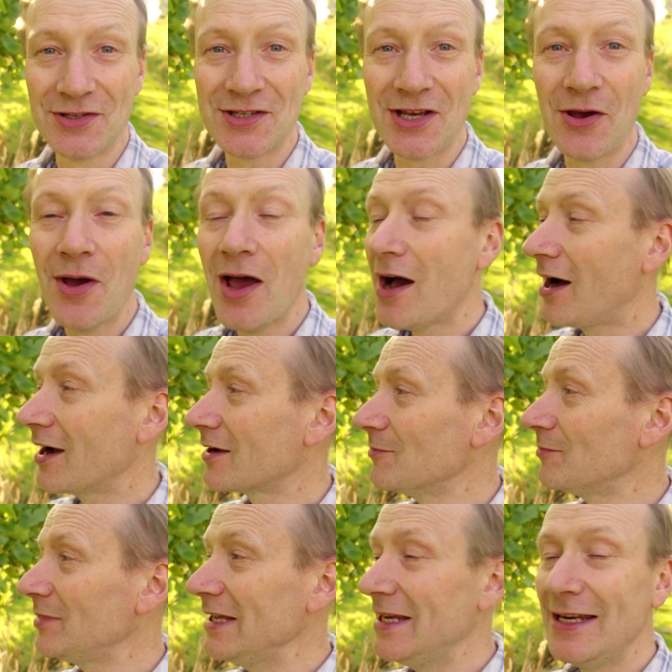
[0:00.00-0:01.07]
So I
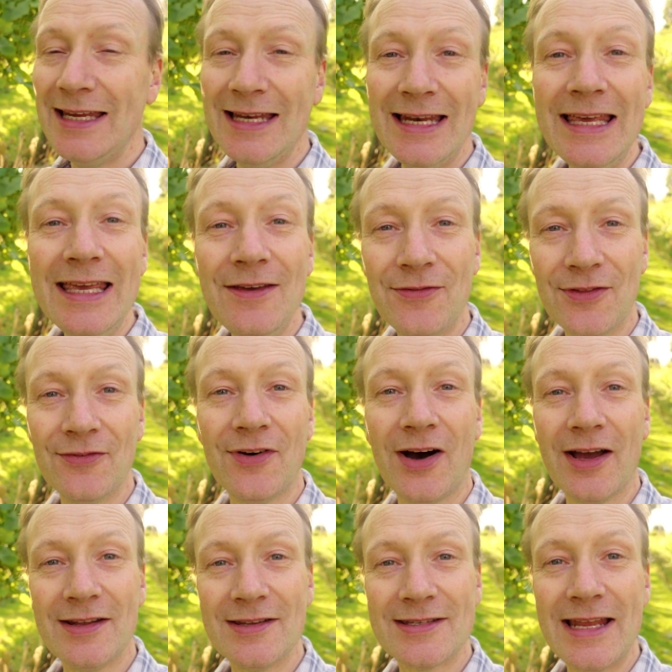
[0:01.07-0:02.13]
completely leave the
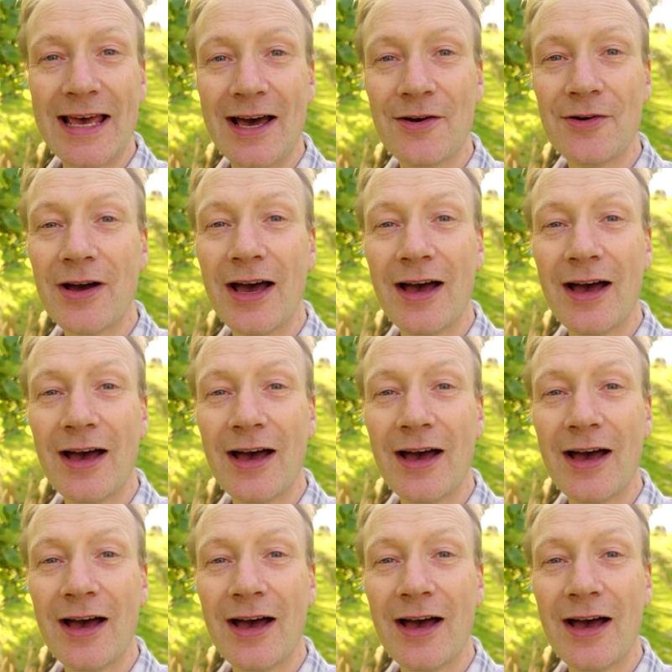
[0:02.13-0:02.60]
vines now